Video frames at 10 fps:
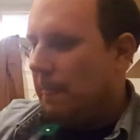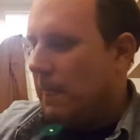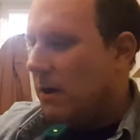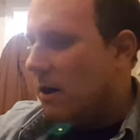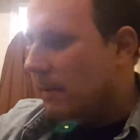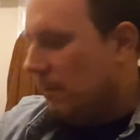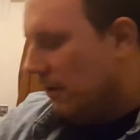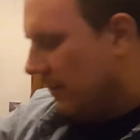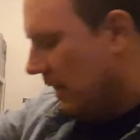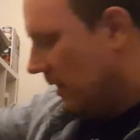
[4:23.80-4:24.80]
Army
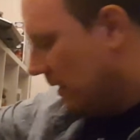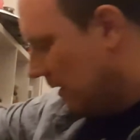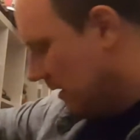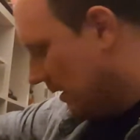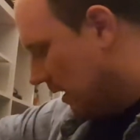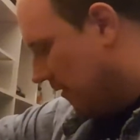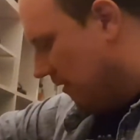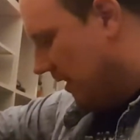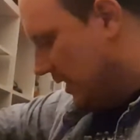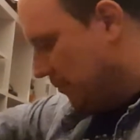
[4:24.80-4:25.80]
movie. Get
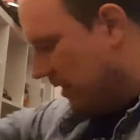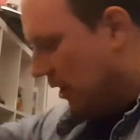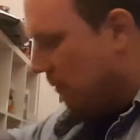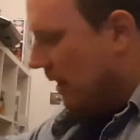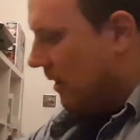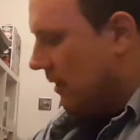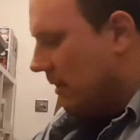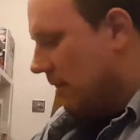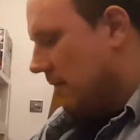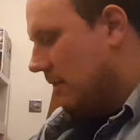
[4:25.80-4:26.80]
through these pretty quick.
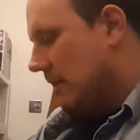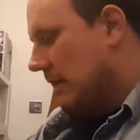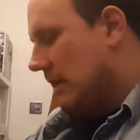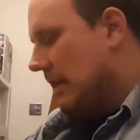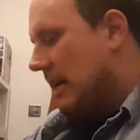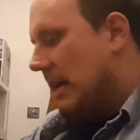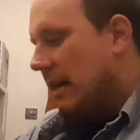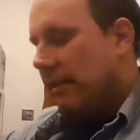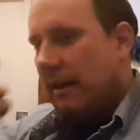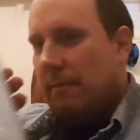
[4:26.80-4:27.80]

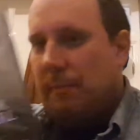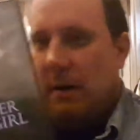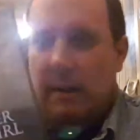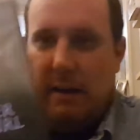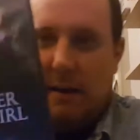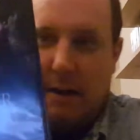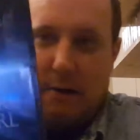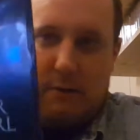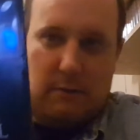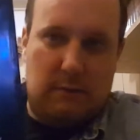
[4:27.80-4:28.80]
The other Berlin Girl.